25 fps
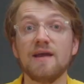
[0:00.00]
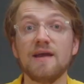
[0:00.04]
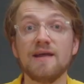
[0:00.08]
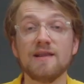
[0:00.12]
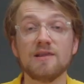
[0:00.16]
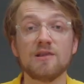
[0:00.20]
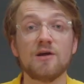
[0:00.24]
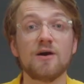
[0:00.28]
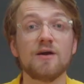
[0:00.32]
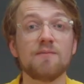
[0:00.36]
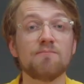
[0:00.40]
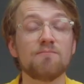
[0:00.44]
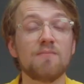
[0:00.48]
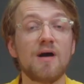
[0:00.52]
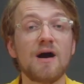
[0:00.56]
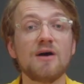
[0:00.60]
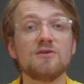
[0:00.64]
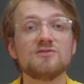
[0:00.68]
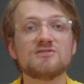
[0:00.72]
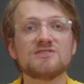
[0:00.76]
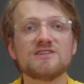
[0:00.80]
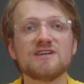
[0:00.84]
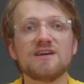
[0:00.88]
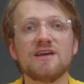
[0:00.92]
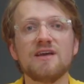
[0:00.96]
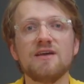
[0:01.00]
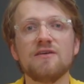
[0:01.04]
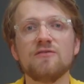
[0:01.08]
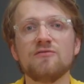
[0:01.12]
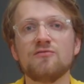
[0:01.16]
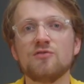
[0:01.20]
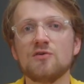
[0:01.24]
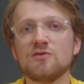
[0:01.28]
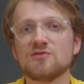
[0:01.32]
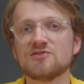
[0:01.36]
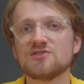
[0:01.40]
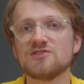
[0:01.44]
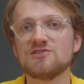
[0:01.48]
Inline mounting
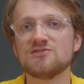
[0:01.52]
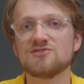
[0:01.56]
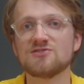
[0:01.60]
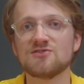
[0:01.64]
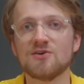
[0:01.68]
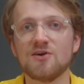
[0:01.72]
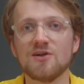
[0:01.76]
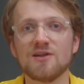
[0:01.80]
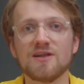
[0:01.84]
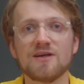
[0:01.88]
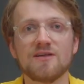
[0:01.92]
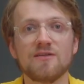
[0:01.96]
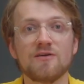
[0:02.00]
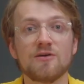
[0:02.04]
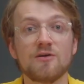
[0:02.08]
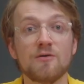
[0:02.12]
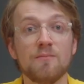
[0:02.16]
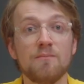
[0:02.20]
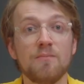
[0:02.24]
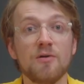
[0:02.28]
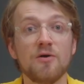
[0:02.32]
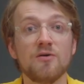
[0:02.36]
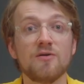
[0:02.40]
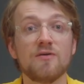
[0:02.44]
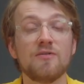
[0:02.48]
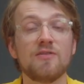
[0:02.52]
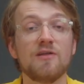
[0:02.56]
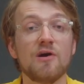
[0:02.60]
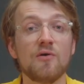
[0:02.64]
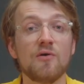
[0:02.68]
involves installing the component